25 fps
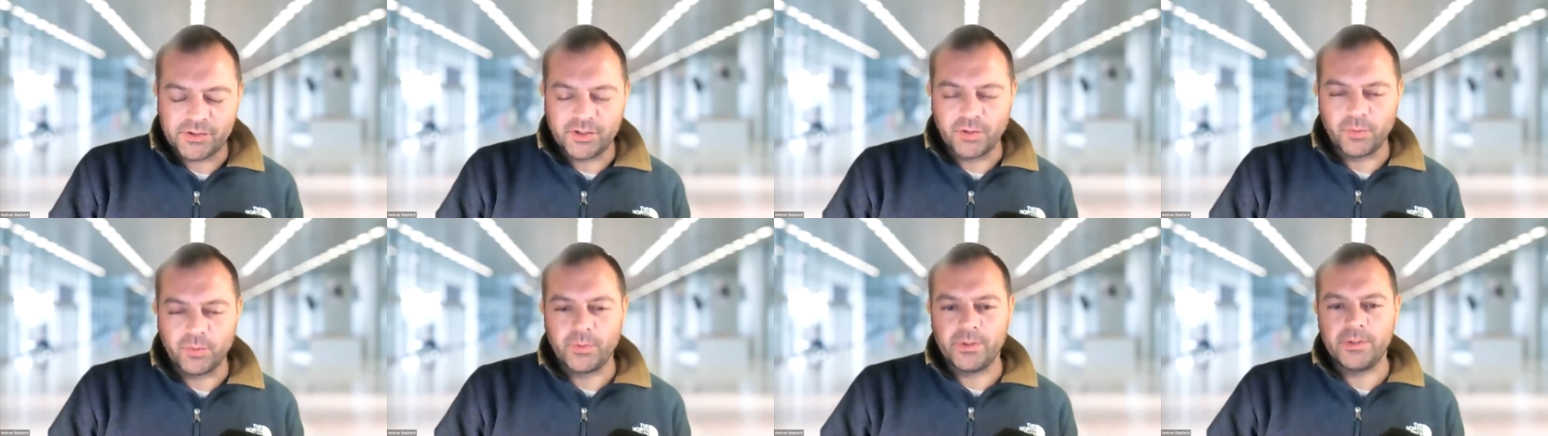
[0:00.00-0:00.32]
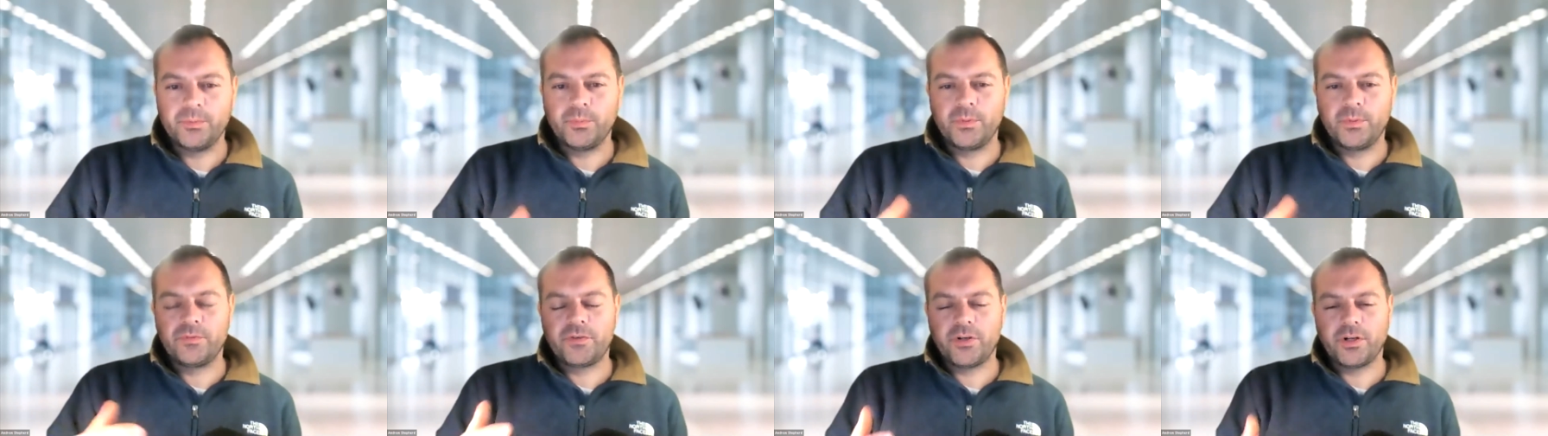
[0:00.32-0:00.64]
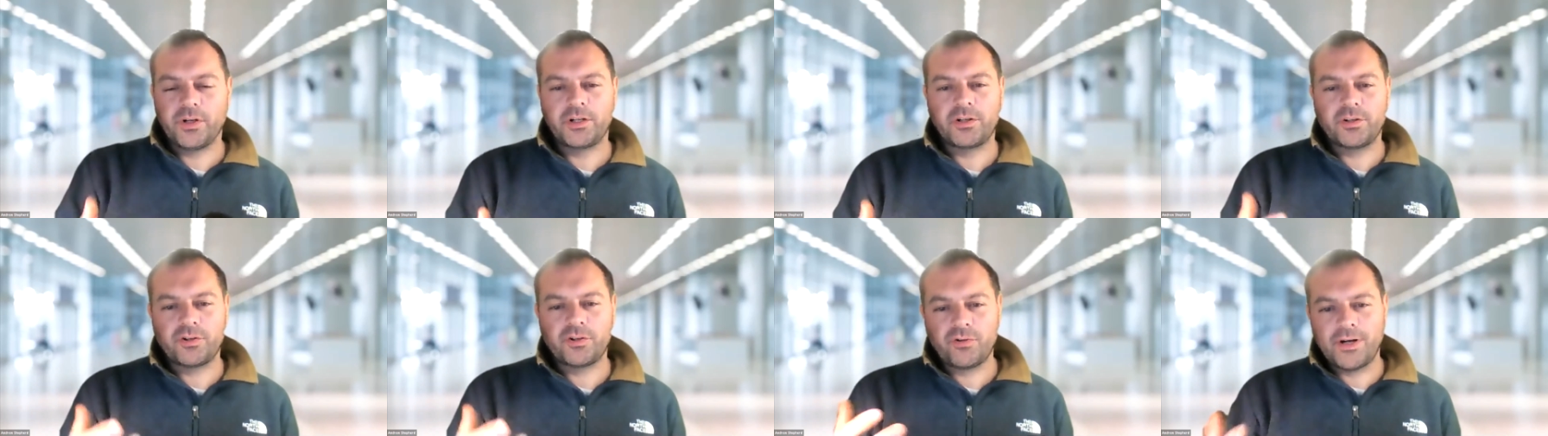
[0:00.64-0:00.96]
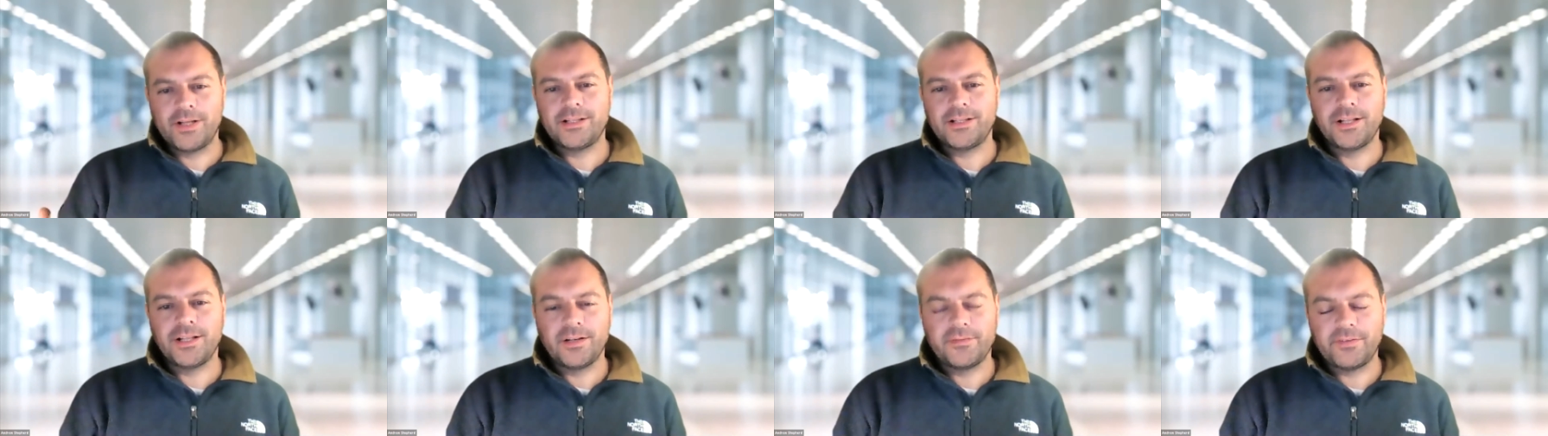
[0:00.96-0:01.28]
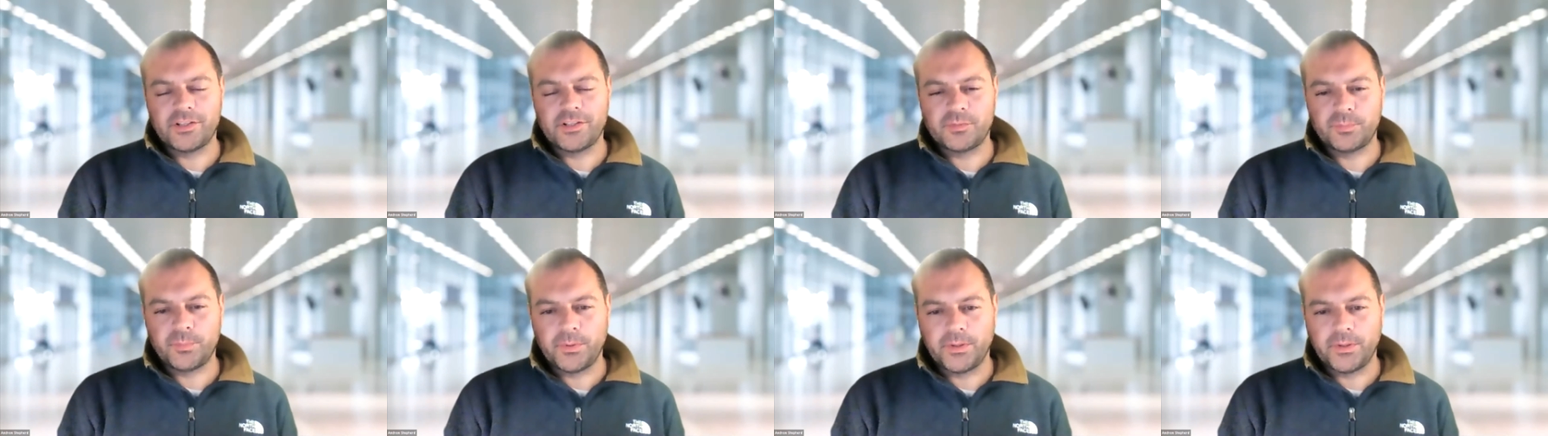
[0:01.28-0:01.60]
So we've got a great deal of
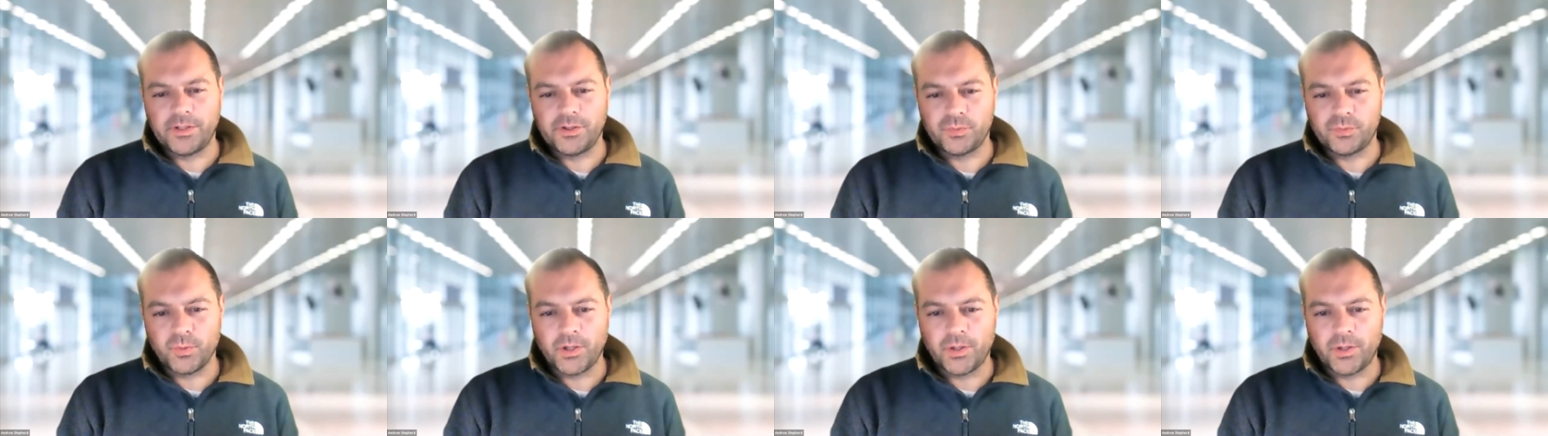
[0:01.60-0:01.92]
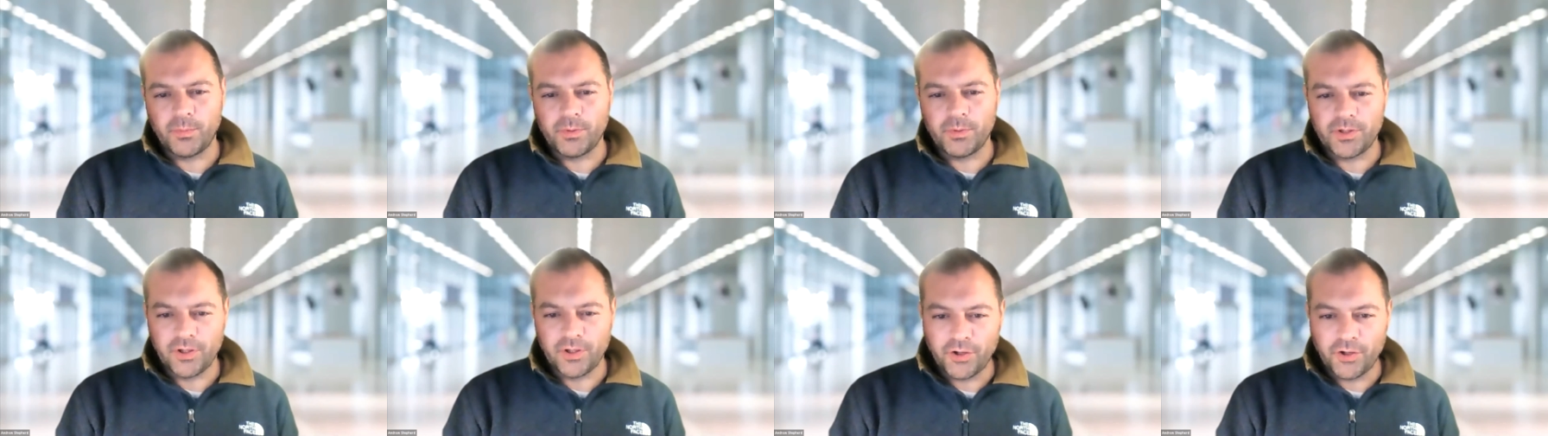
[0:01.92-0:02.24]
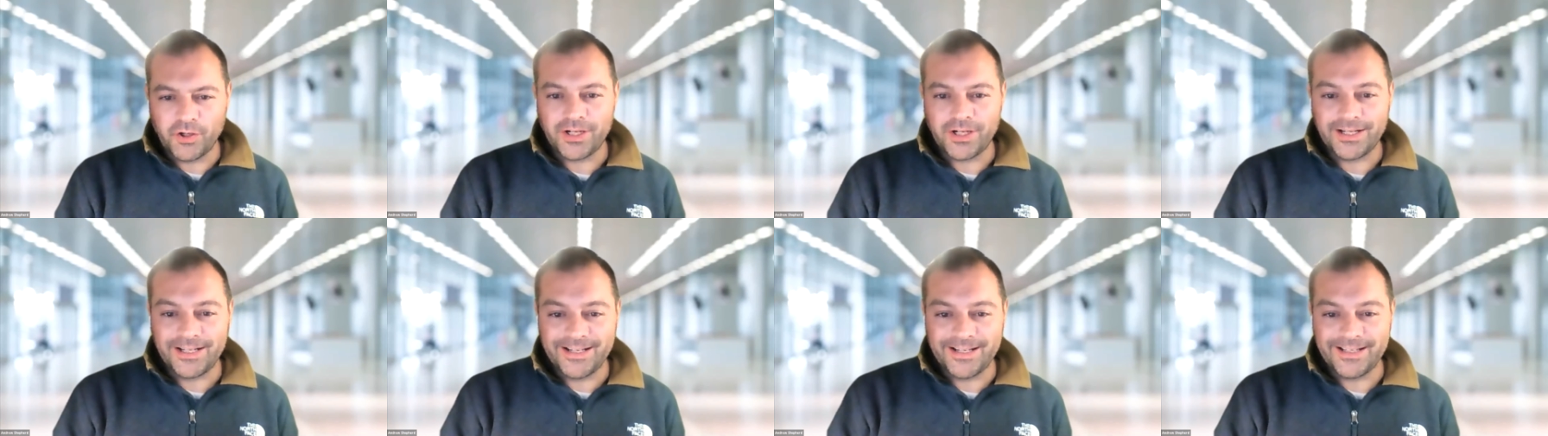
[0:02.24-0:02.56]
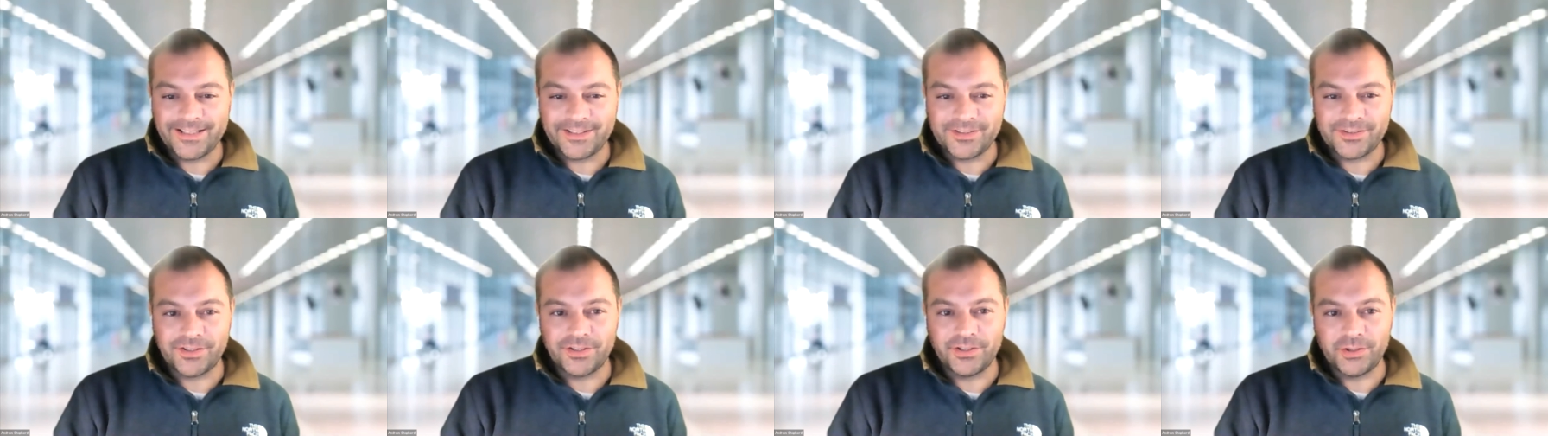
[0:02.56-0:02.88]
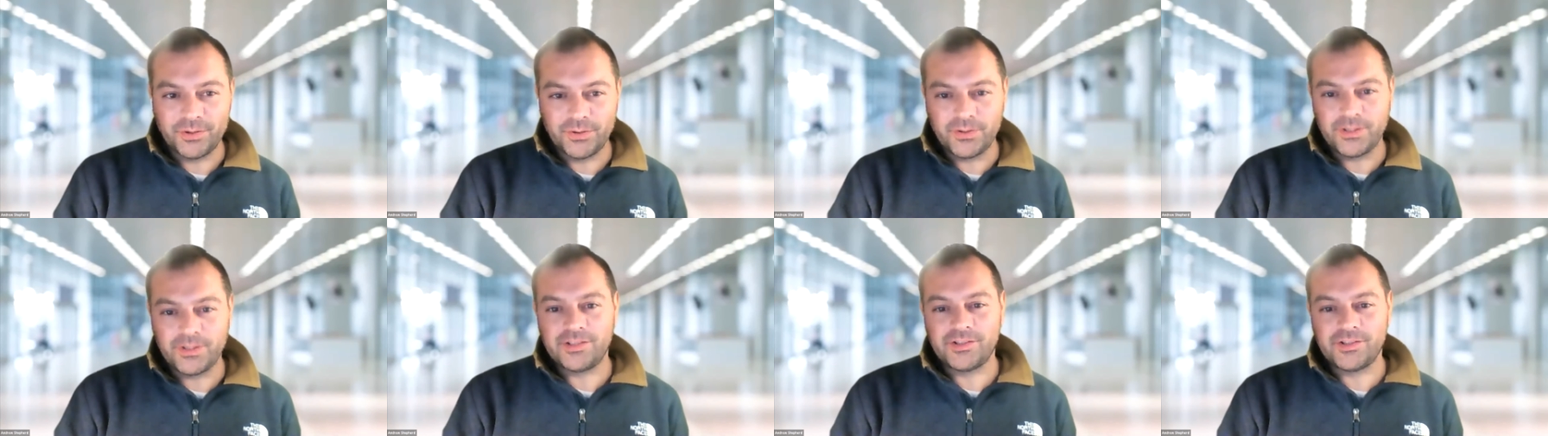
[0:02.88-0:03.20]
experience working with a lot of clinics that
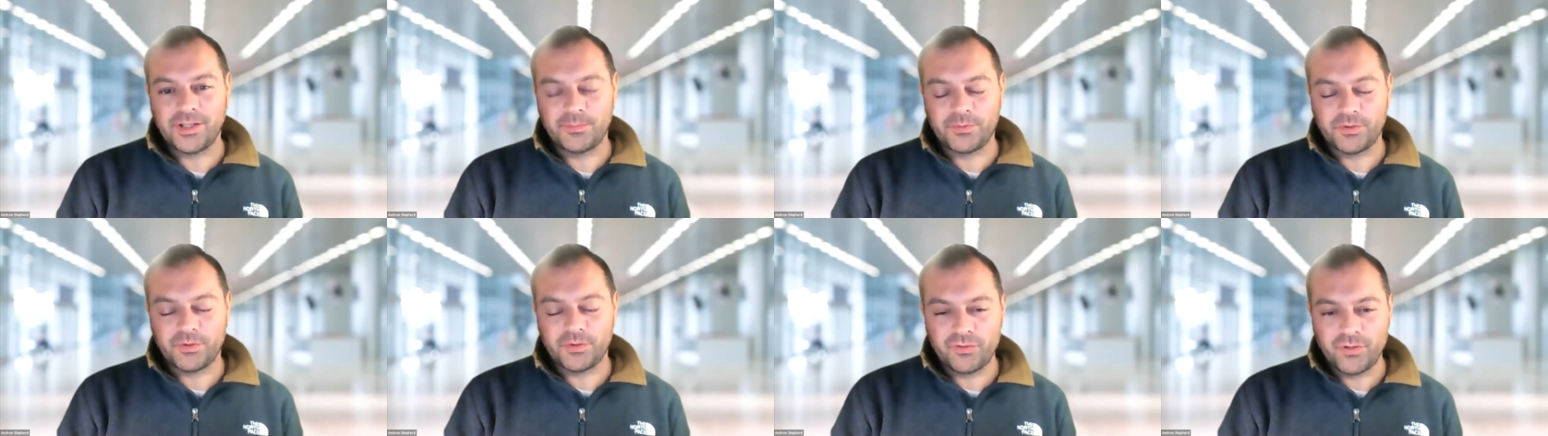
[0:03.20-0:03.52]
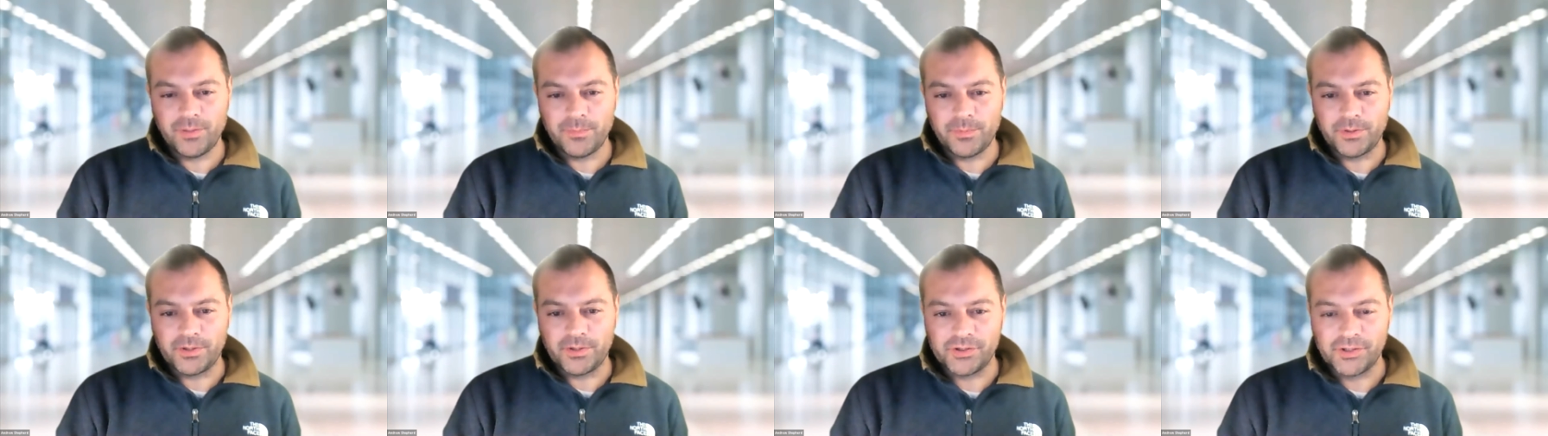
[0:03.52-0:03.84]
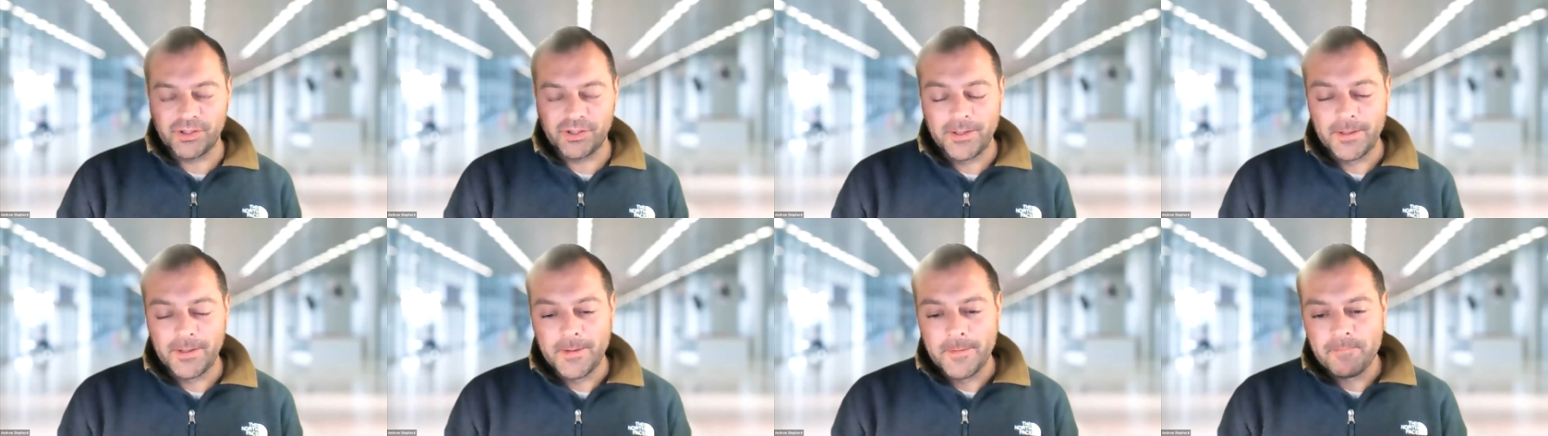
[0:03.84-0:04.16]
do these types of treatments.